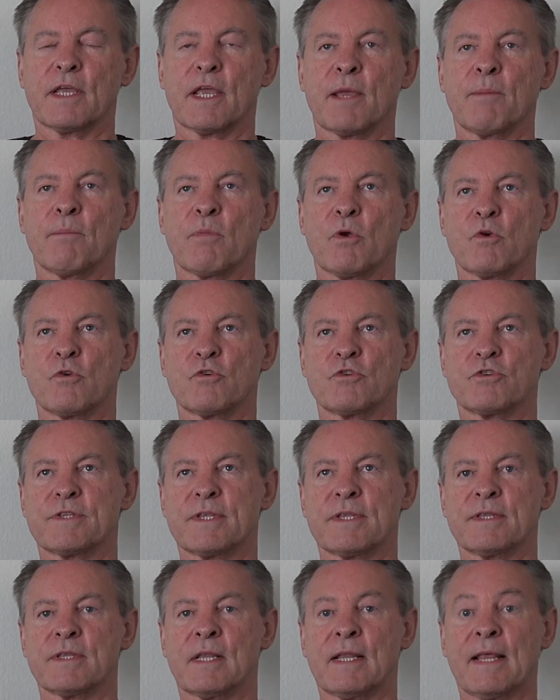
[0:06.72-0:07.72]

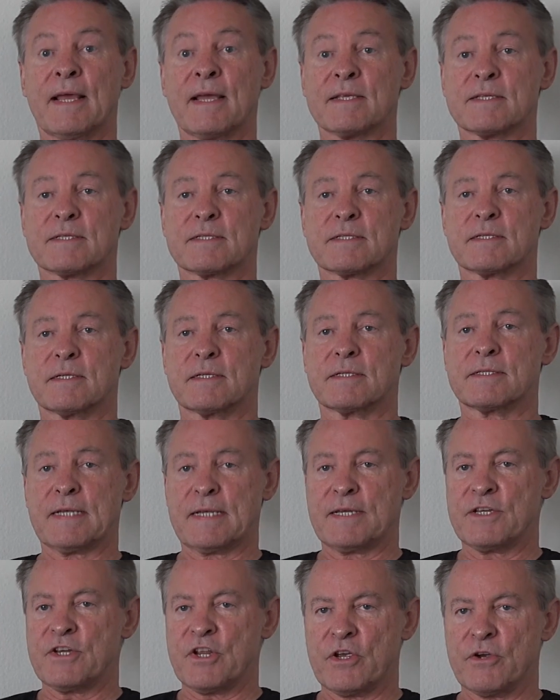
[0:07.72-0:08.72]
emerged in the last
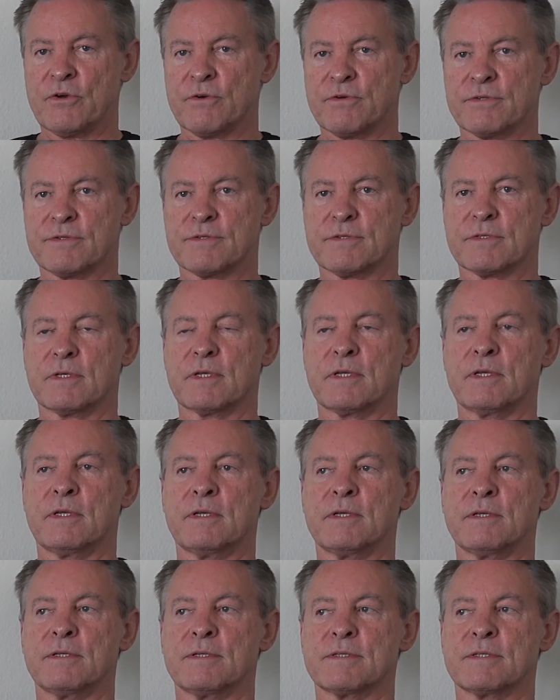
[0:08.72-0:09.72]
10 years
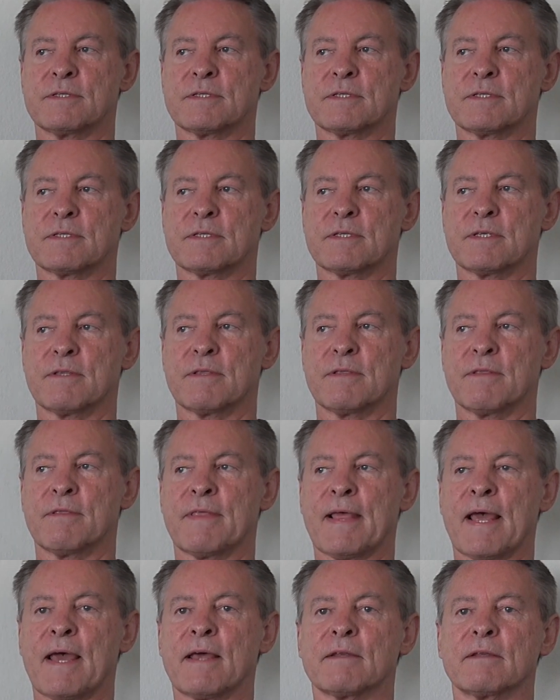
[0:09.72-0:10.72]
is
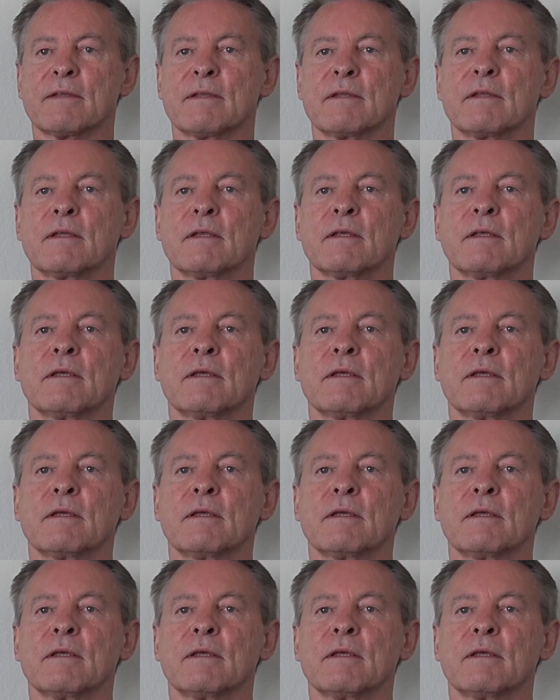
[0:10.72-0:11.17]
that